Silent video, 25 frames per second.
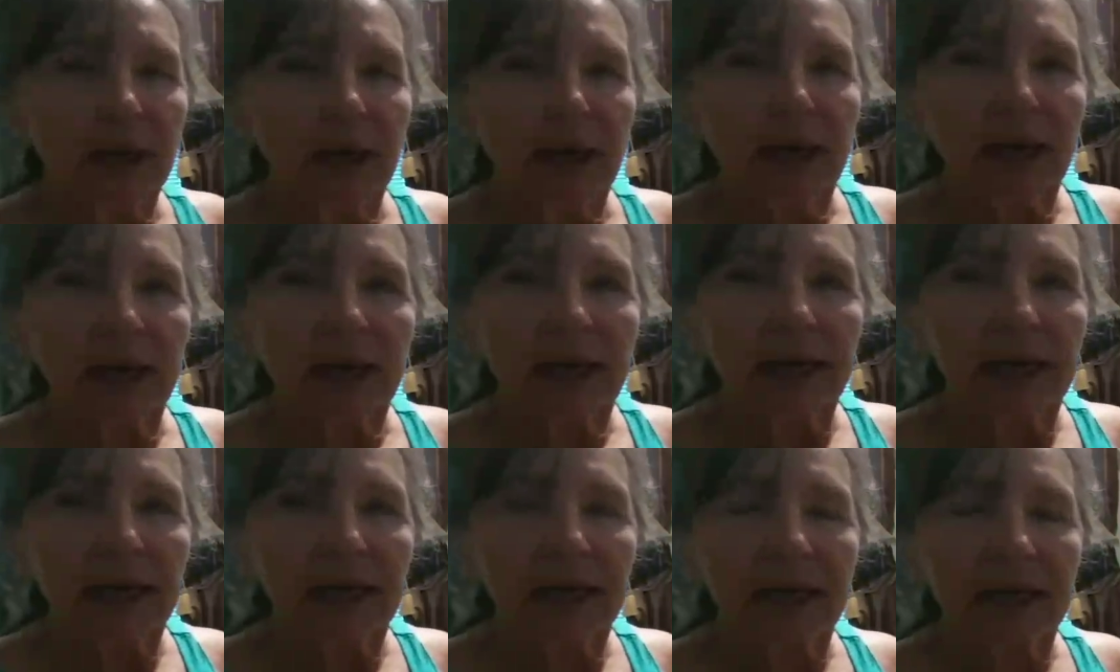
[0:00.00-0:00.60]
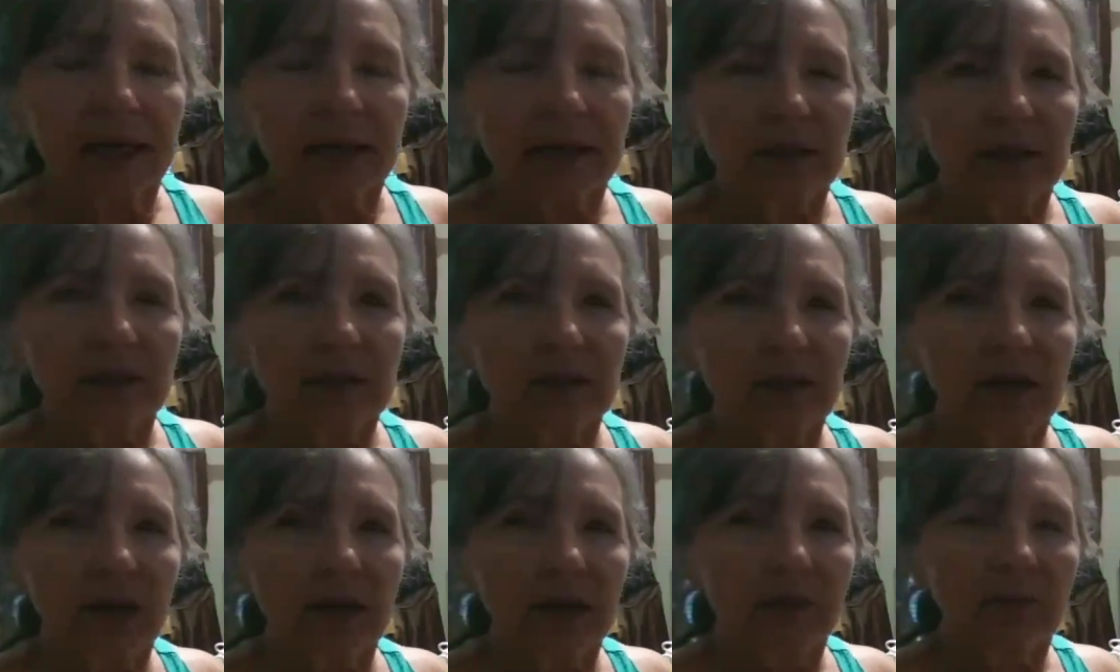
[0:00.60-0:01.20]
and it's
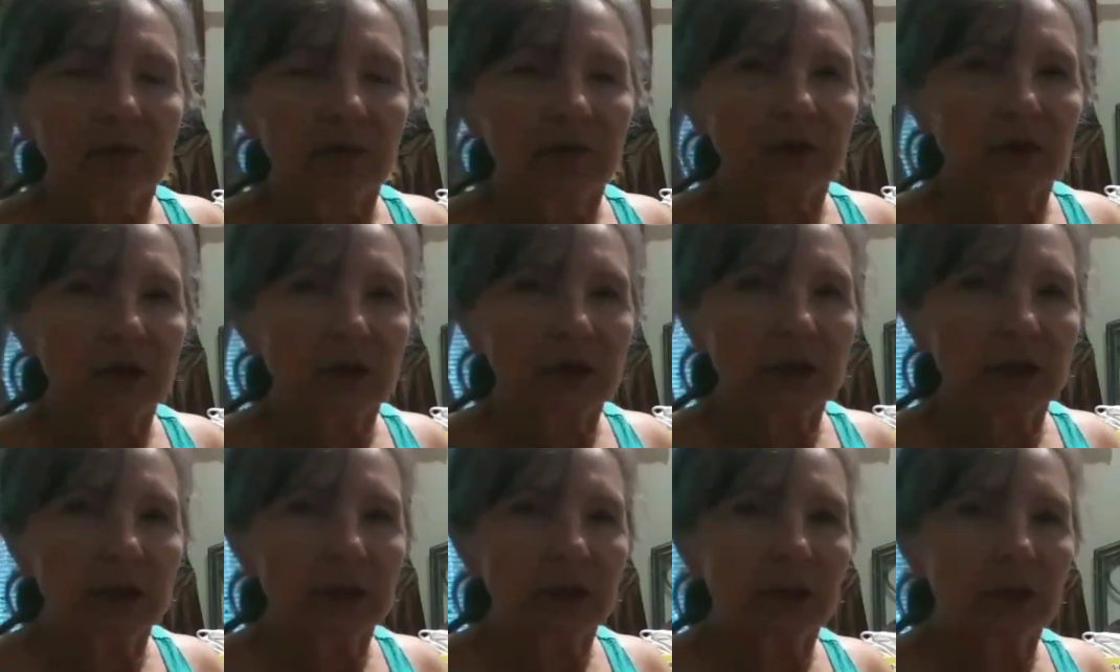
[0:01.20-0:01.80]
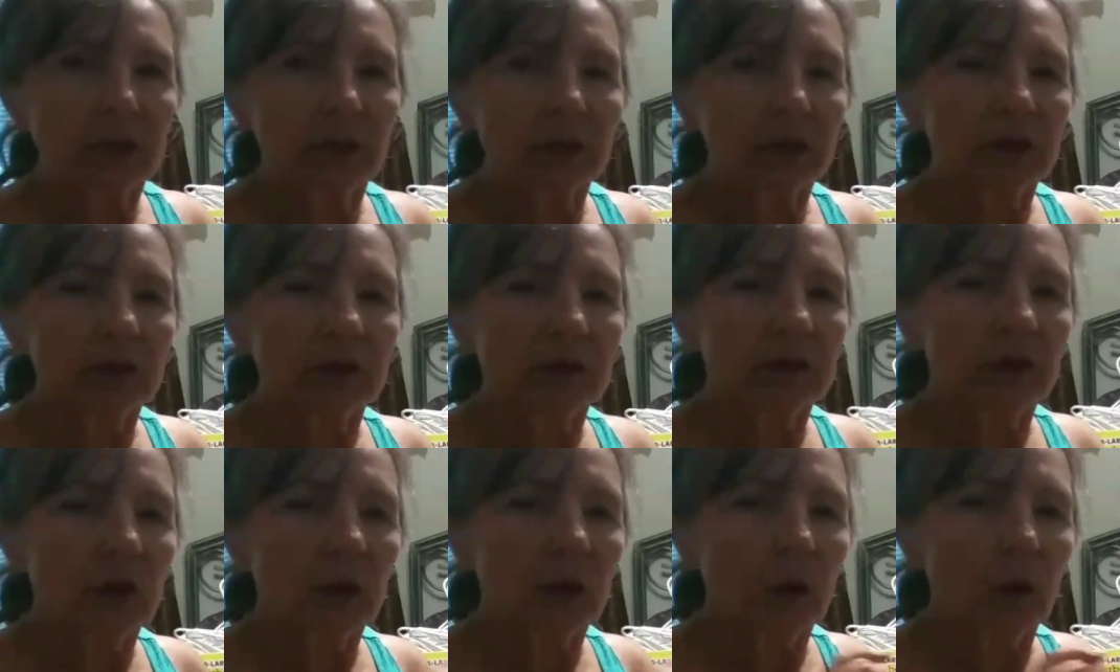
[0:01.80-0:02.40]
time for dinner.
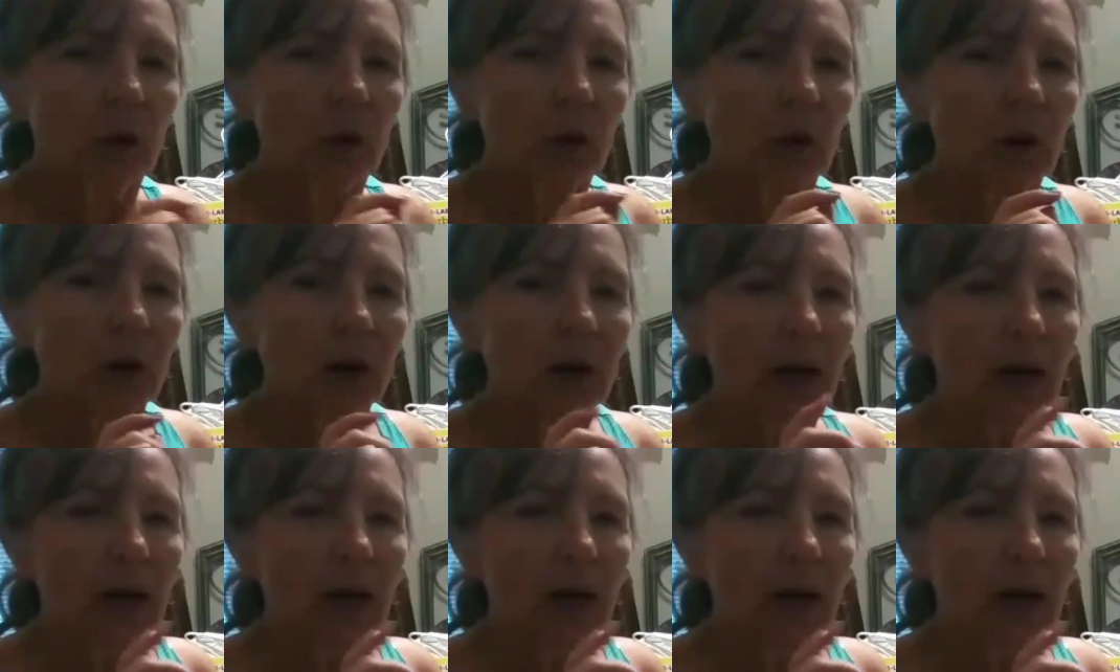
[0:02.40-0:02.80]
So